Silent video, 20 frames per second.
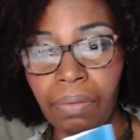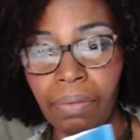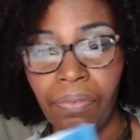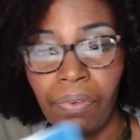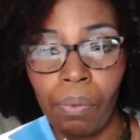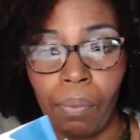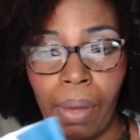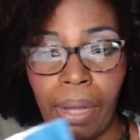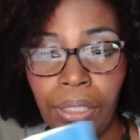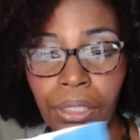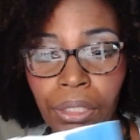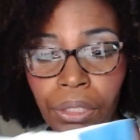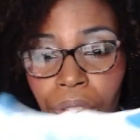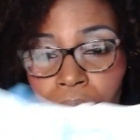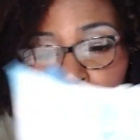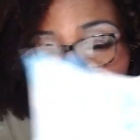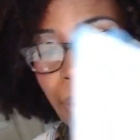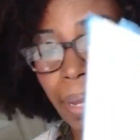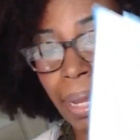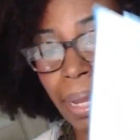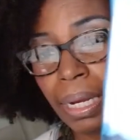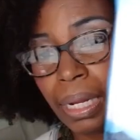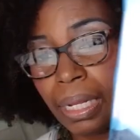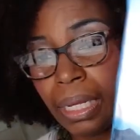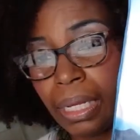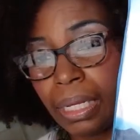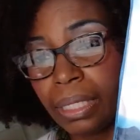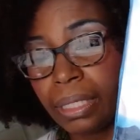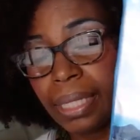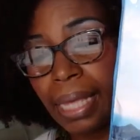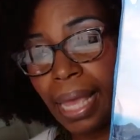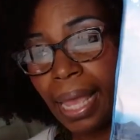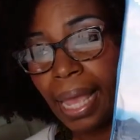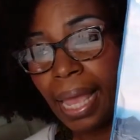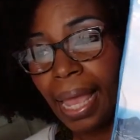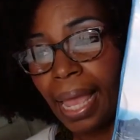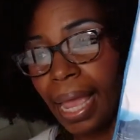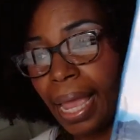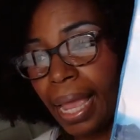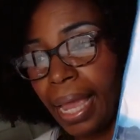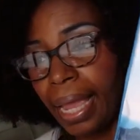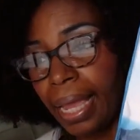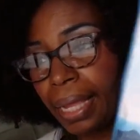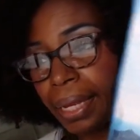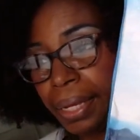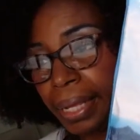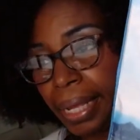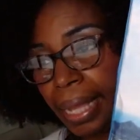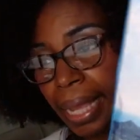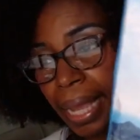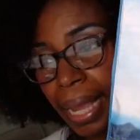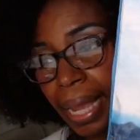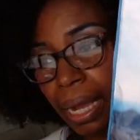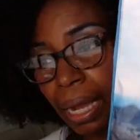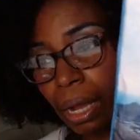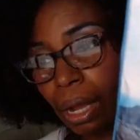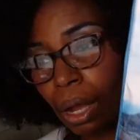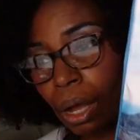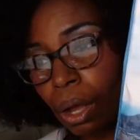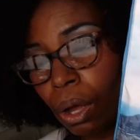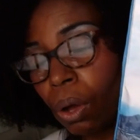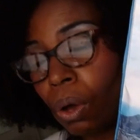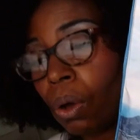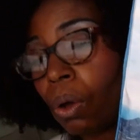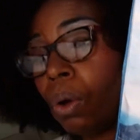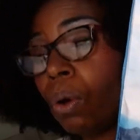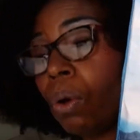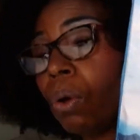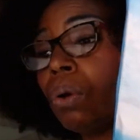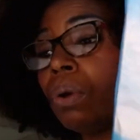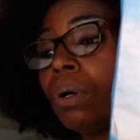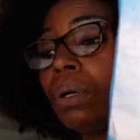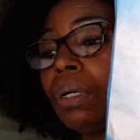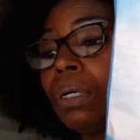If you're watching your pennies and you can't go,